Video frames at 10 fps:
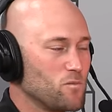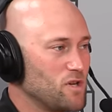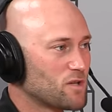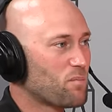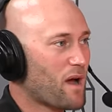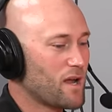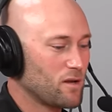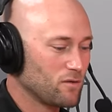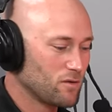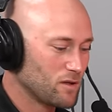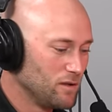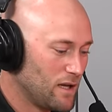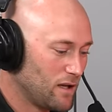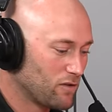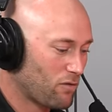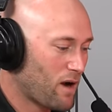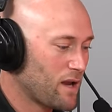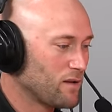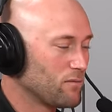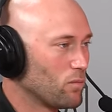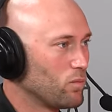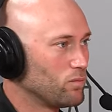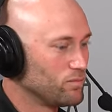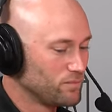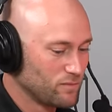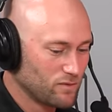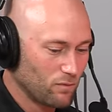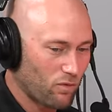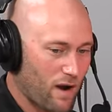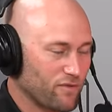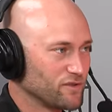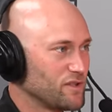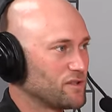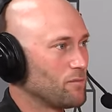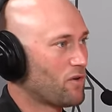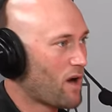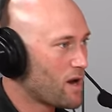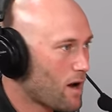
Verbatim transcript: just by getting the right rifle system, the right